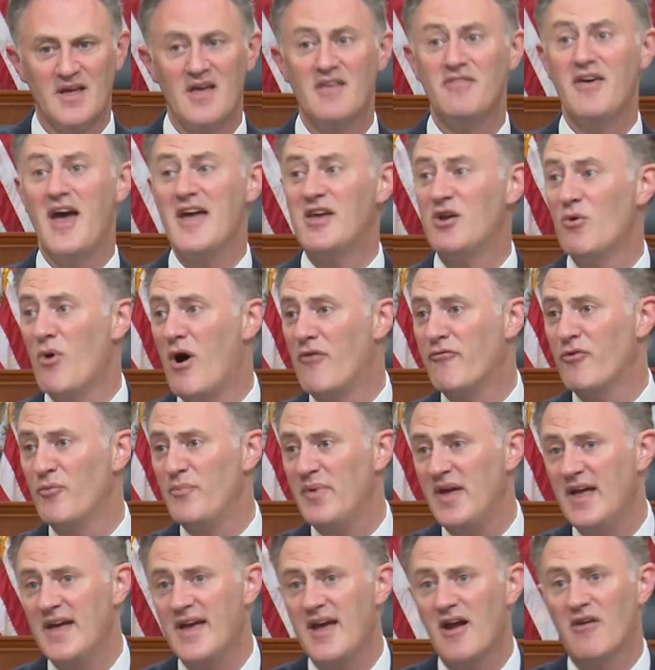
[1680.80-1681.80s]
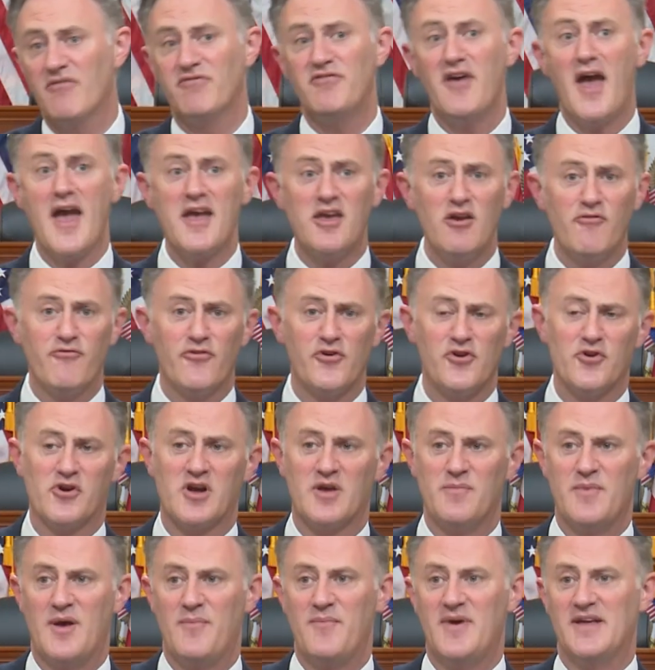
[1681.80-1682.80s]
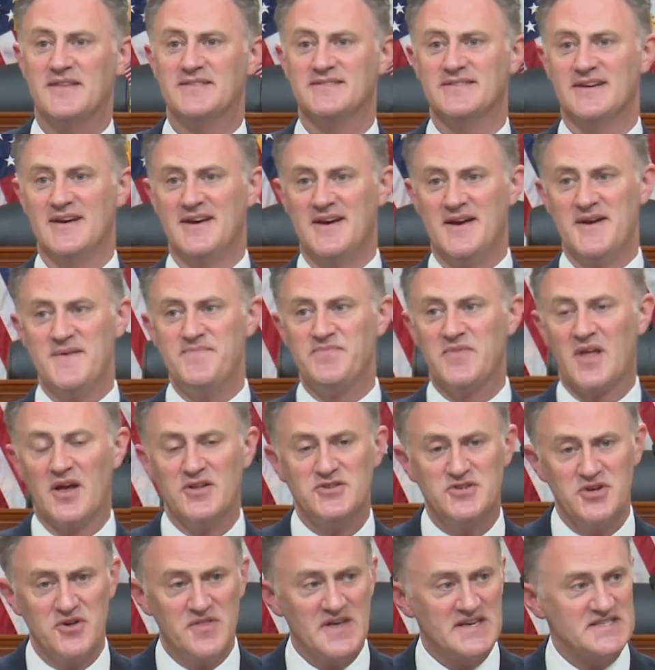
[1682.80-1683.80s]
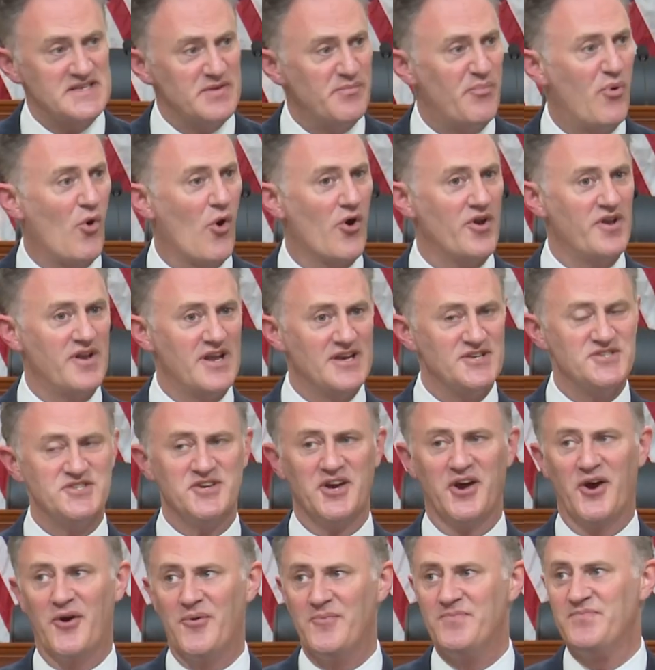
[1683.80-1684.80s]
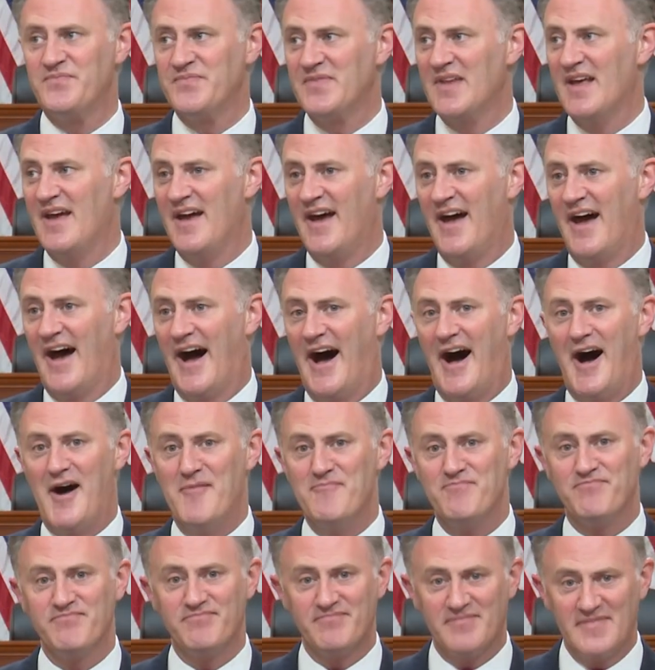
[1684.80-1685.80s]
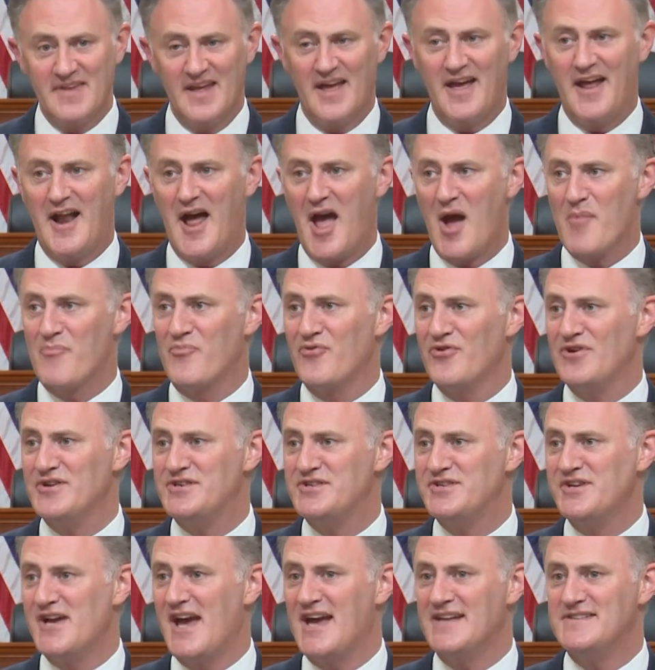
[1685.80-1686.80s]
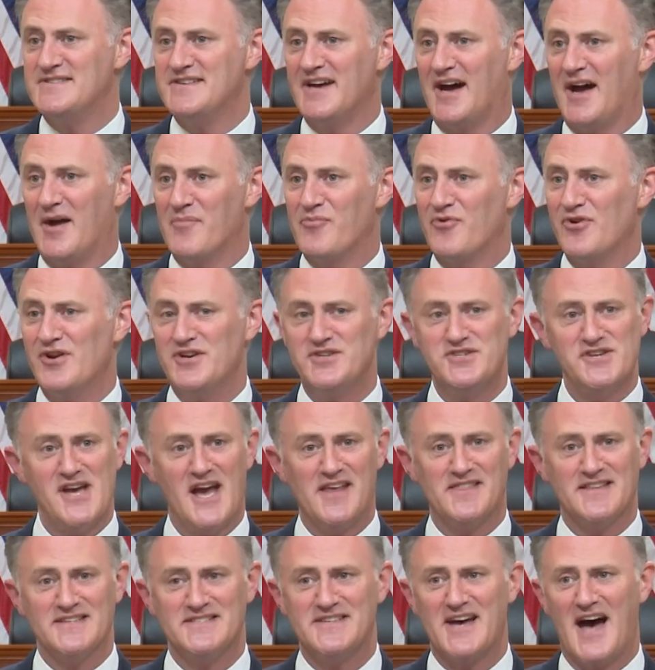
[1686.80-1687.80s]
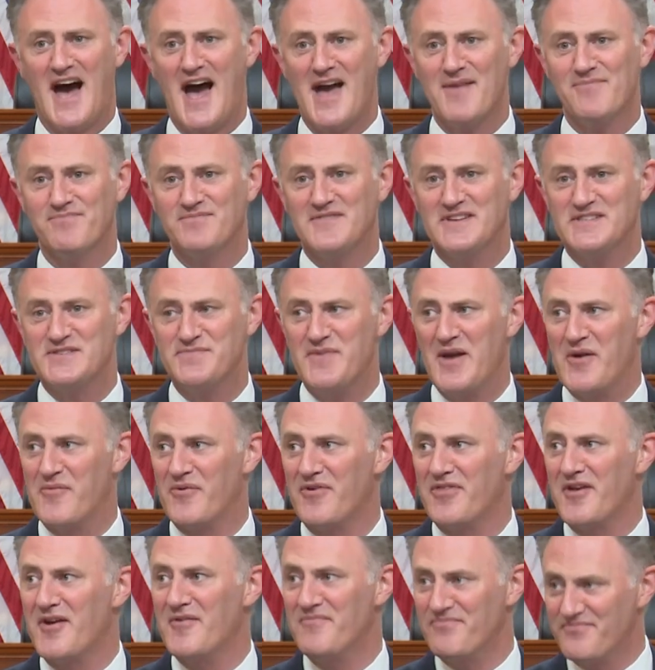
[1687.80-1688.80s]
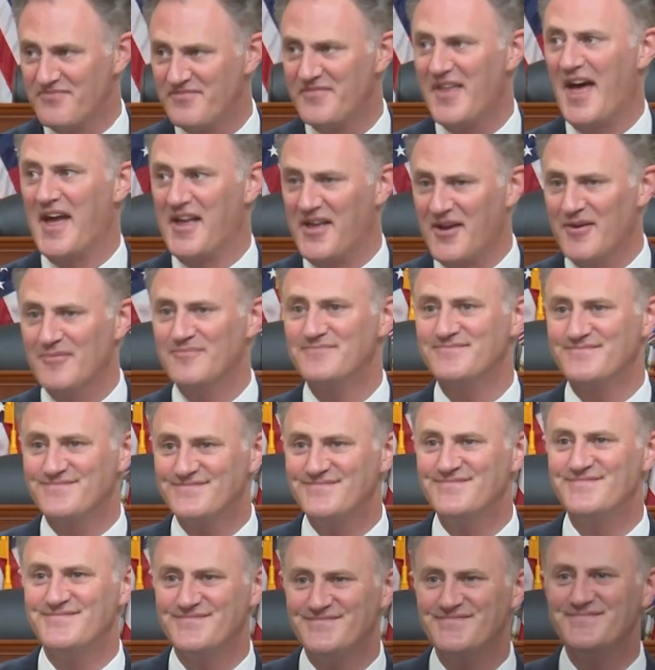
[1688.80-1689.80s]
Thank you all for being here. Thank you for your commitment to this important issue. And I appreciate the time to speak with you. Thank you.